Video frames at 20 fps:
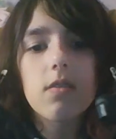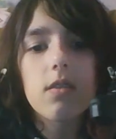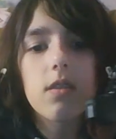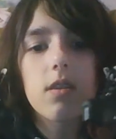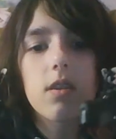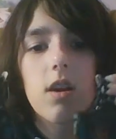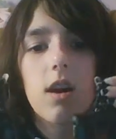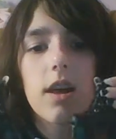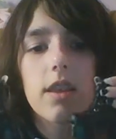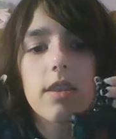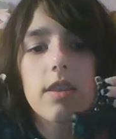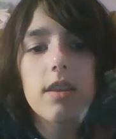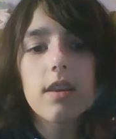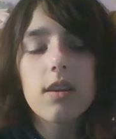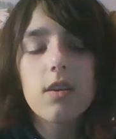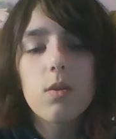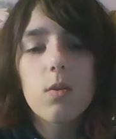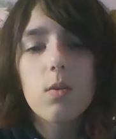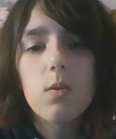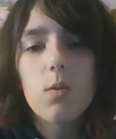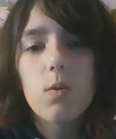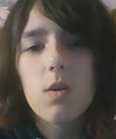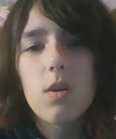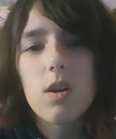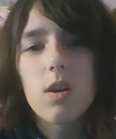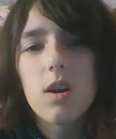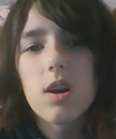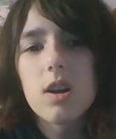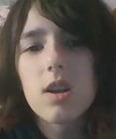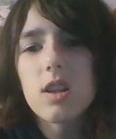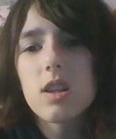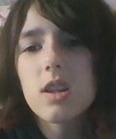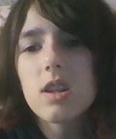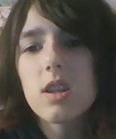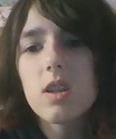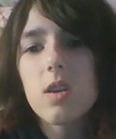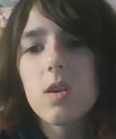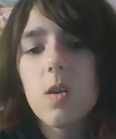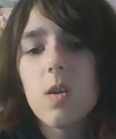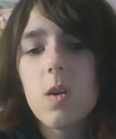gothic, or
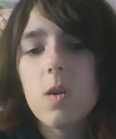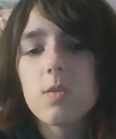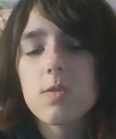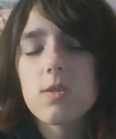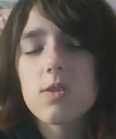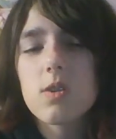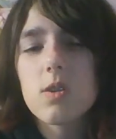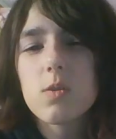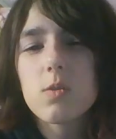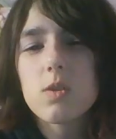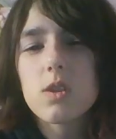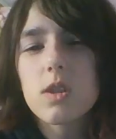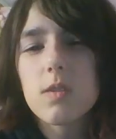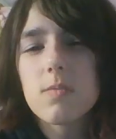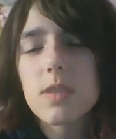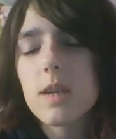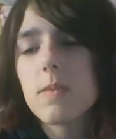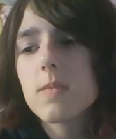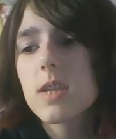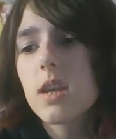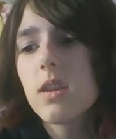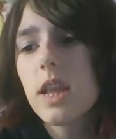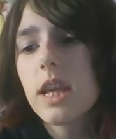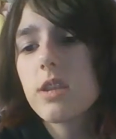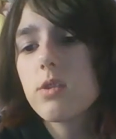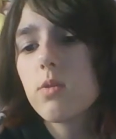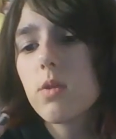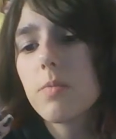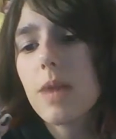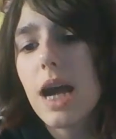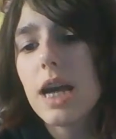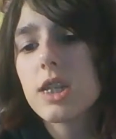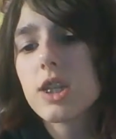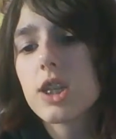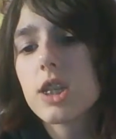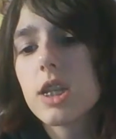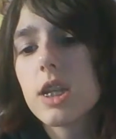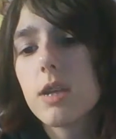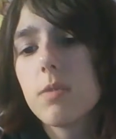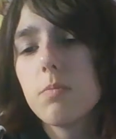also sometimes I like to
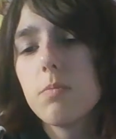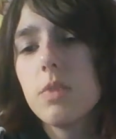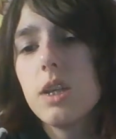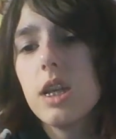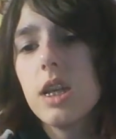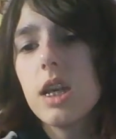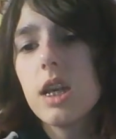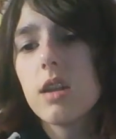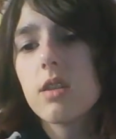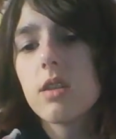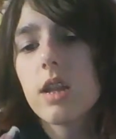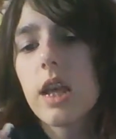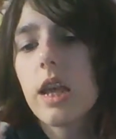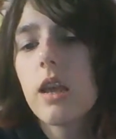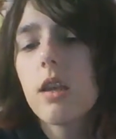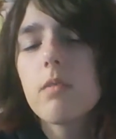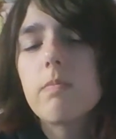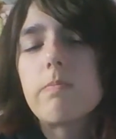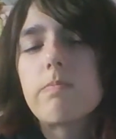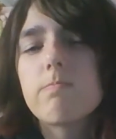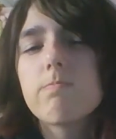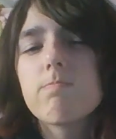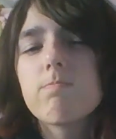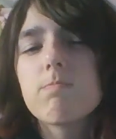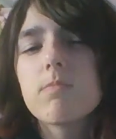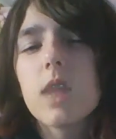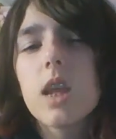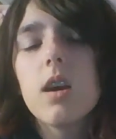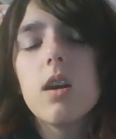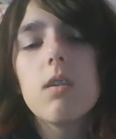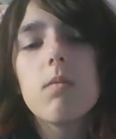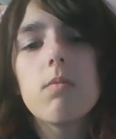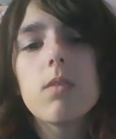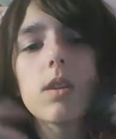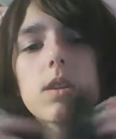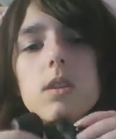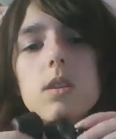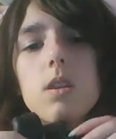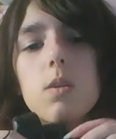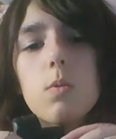imagine him being like,
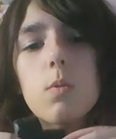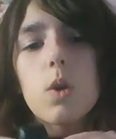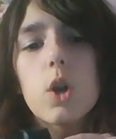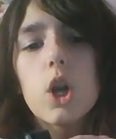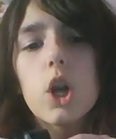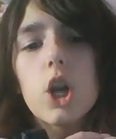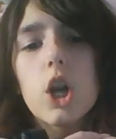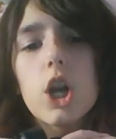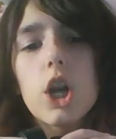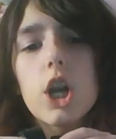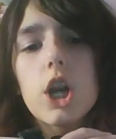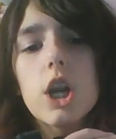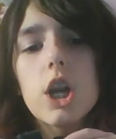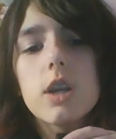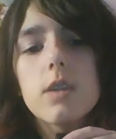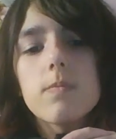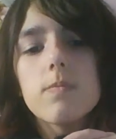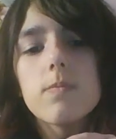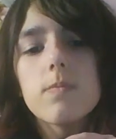what's the word?